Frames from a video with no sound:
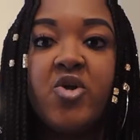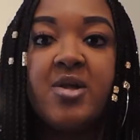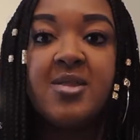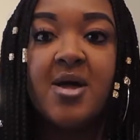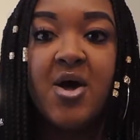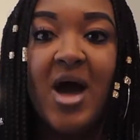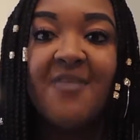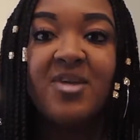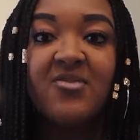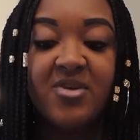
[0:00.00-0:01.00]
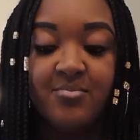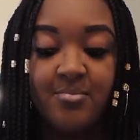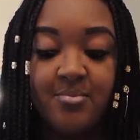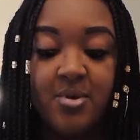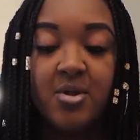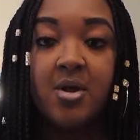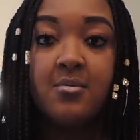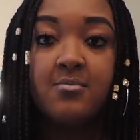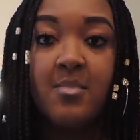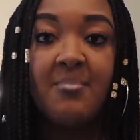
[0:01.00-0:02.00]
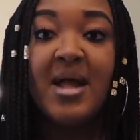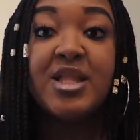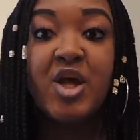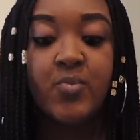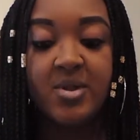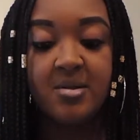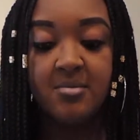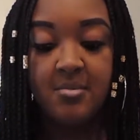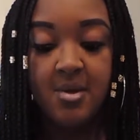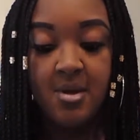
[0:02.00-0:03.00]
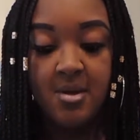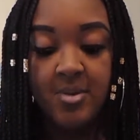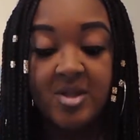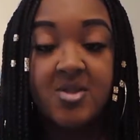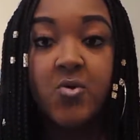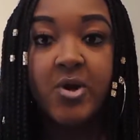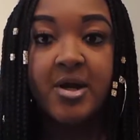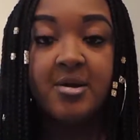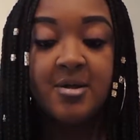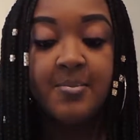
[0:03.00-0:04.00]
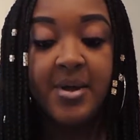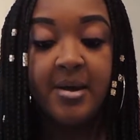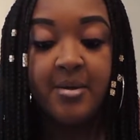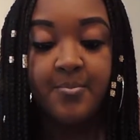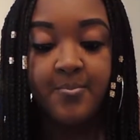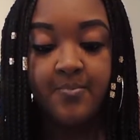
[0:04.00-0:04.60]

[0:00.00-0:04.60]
already tell, I haven't even, I'm not done with the story, but